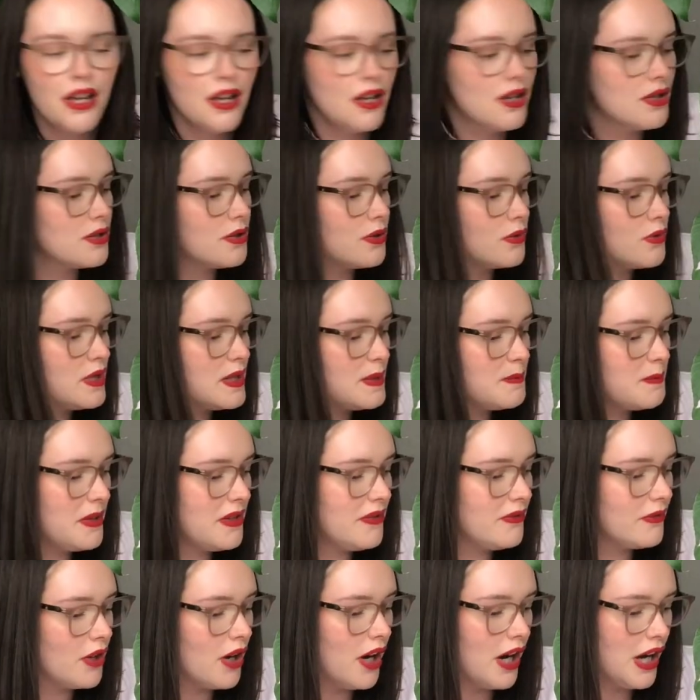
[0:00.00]
So just be
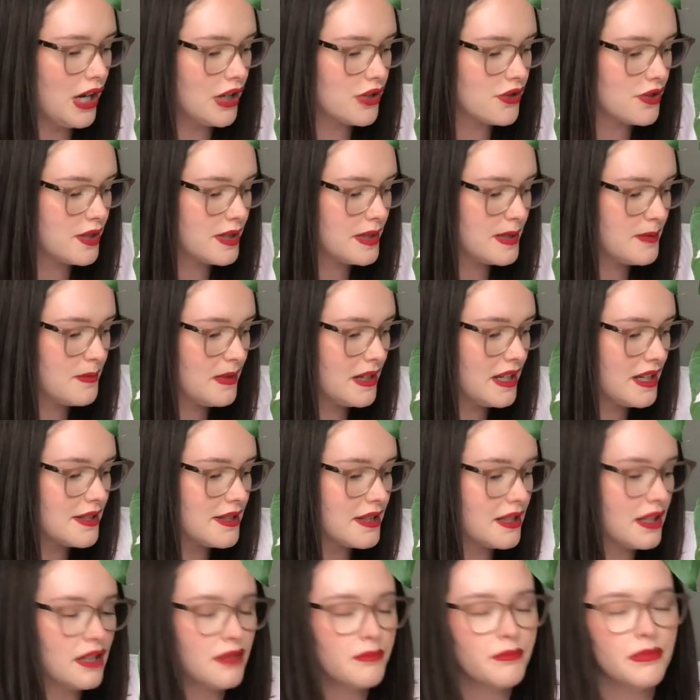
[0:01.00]
cautious because
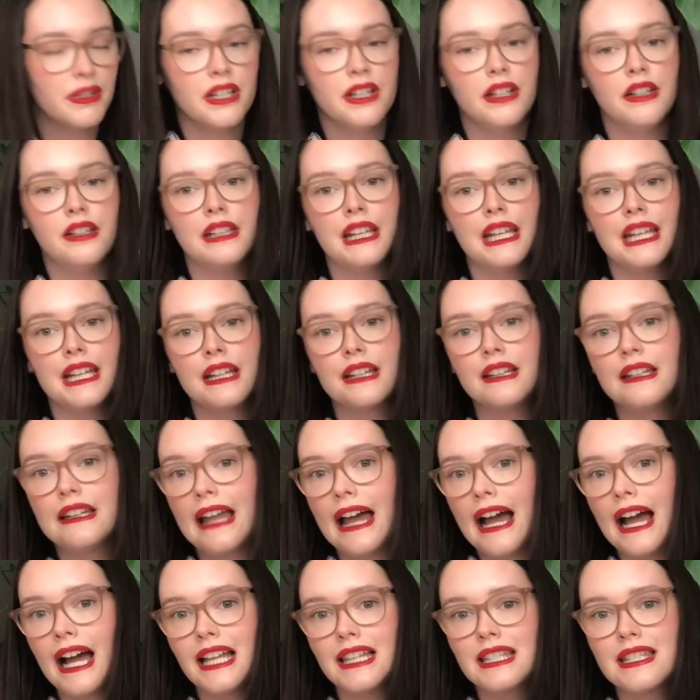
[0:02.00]
it can bring on like
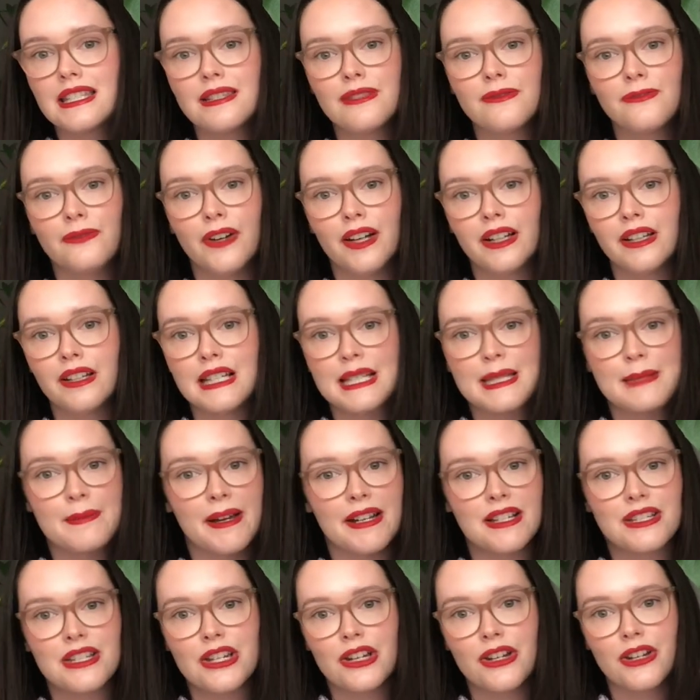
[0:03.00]
gnats, fungus,
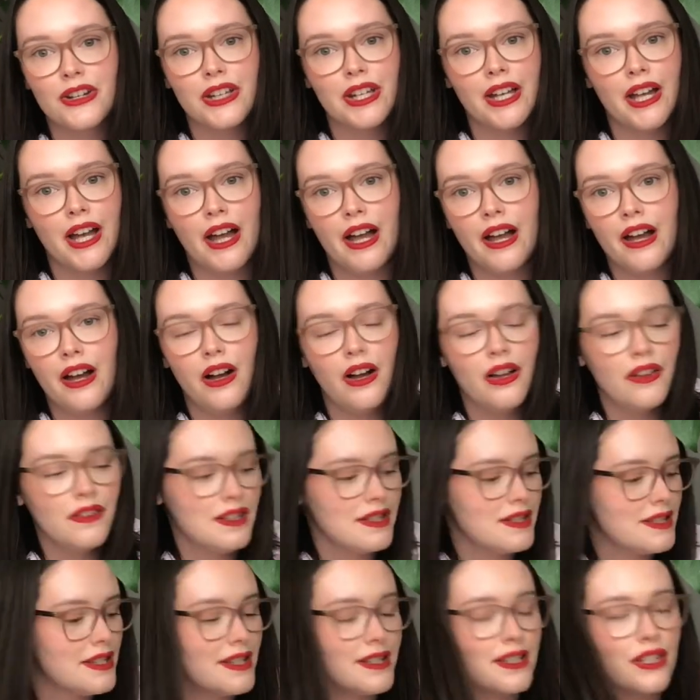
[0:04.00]
bacteria, all
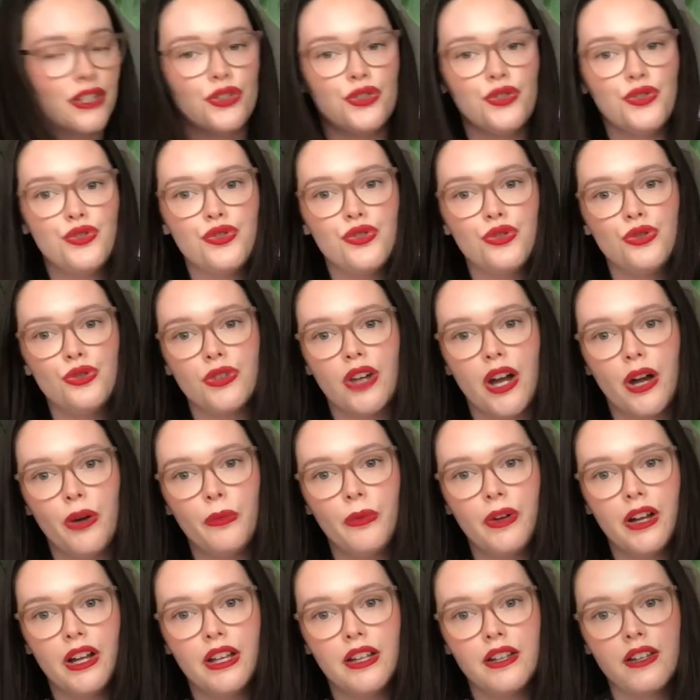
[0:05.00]
these things that you do not
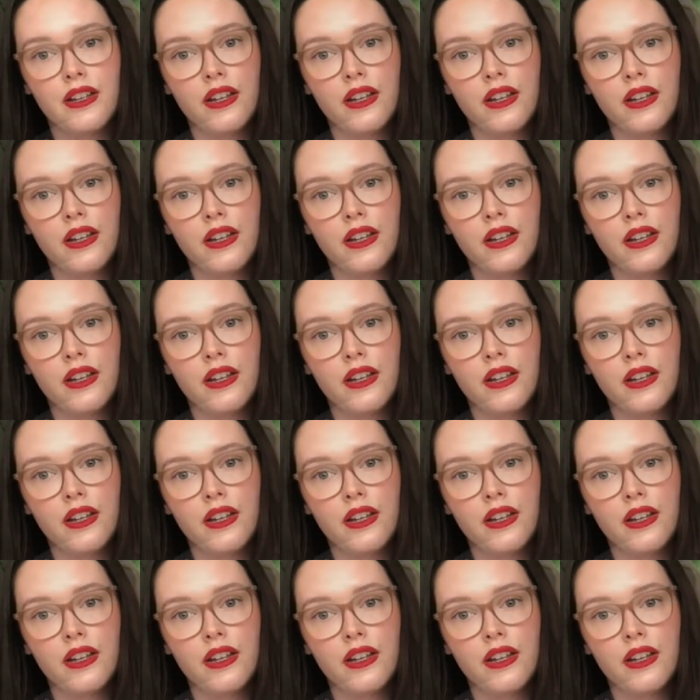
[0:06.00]
want.